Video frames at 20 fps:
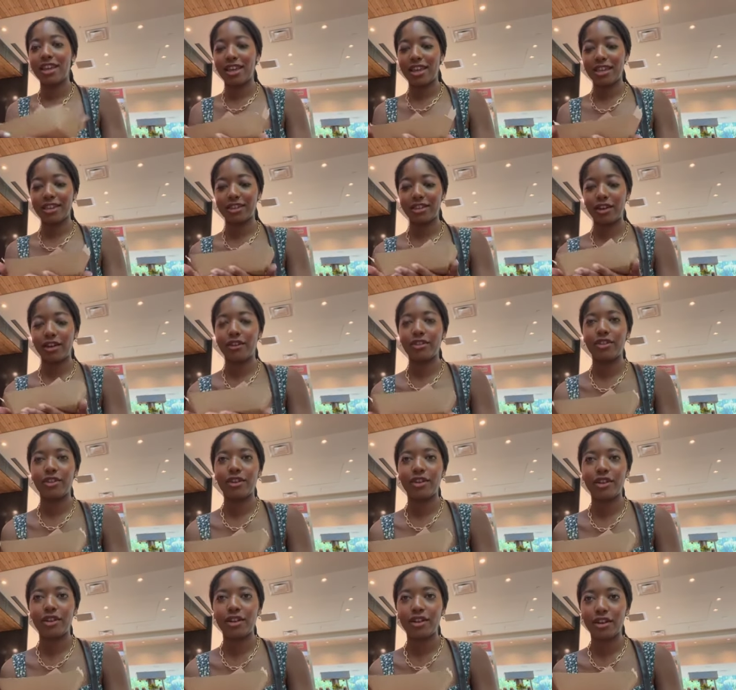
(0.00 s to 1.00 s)
It's called
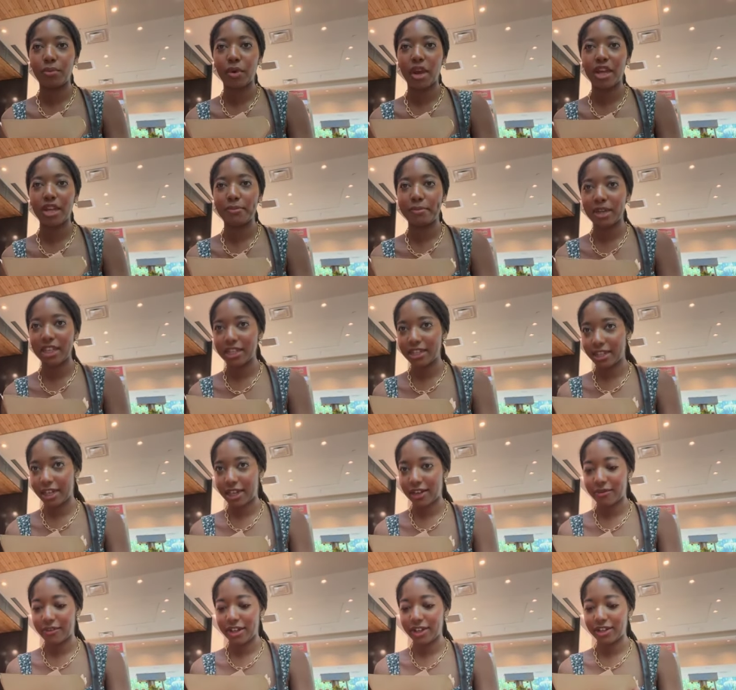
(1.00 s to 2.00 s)
their Bad butt
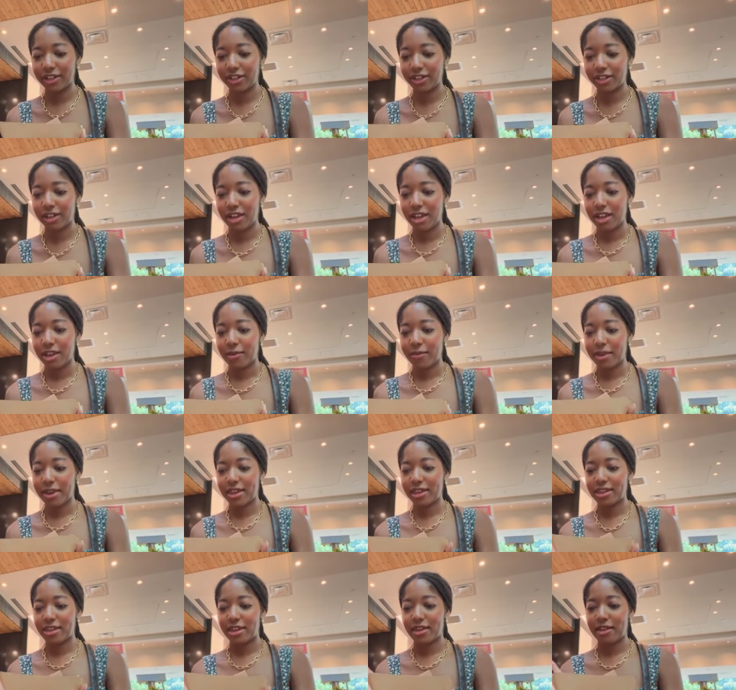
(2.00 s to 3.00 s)
sandwich
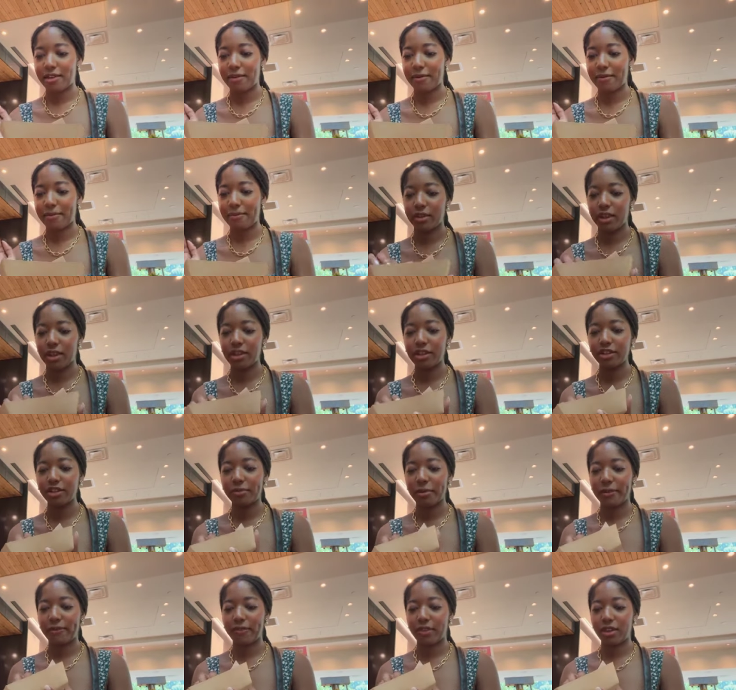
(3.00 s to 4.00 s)
with um, English
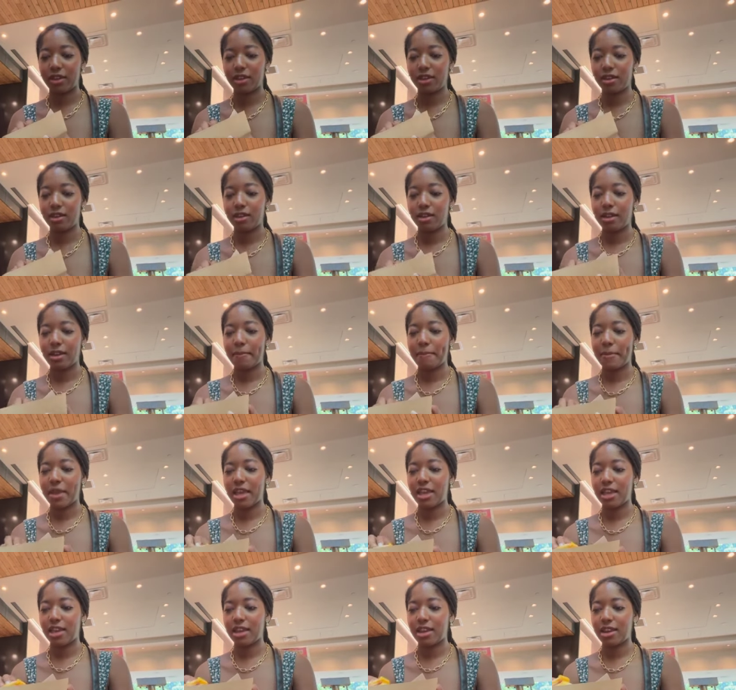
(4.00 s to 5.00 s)
muffin,
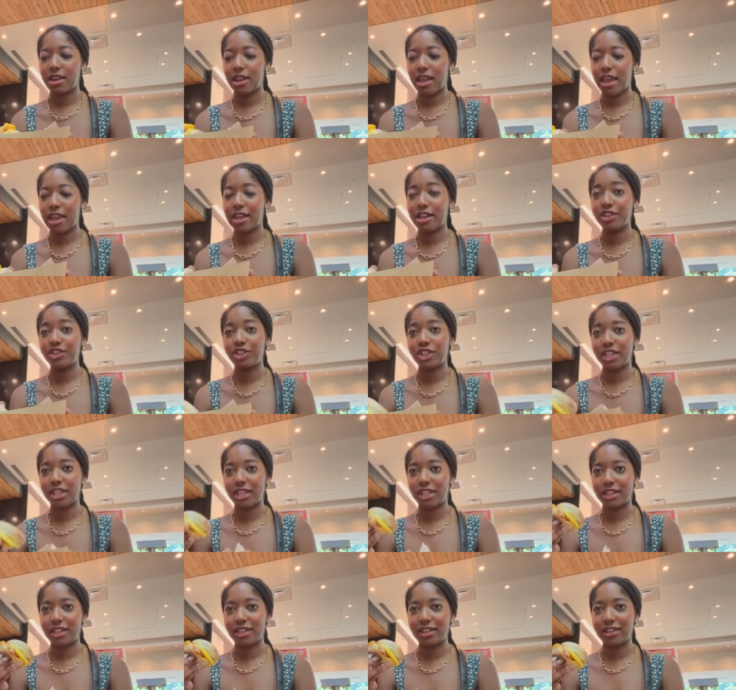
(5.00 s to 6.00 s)
bacon, egg, and
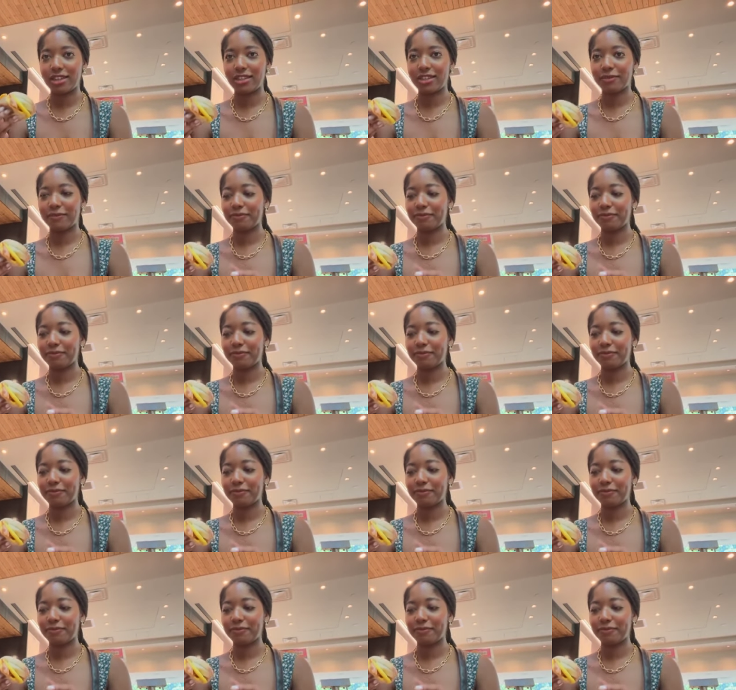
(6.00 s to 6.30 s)
cheese.